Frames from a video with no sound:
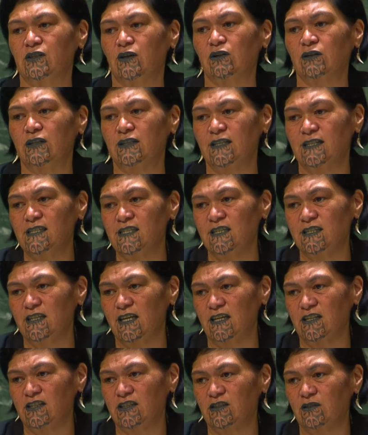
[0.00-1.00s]
on an
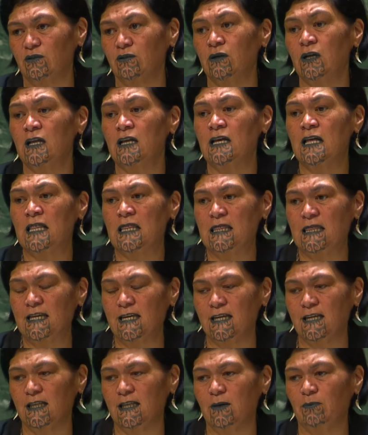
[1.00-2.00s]
international
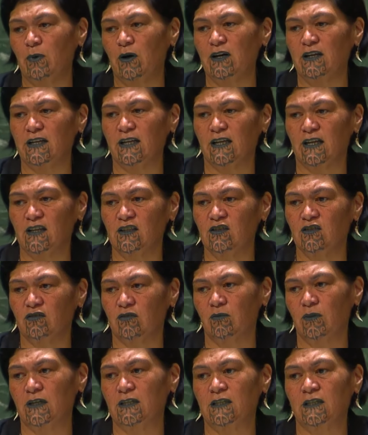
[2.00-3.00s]
legally binding
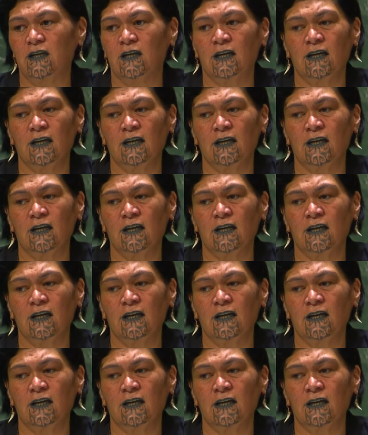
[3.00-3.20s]
instrument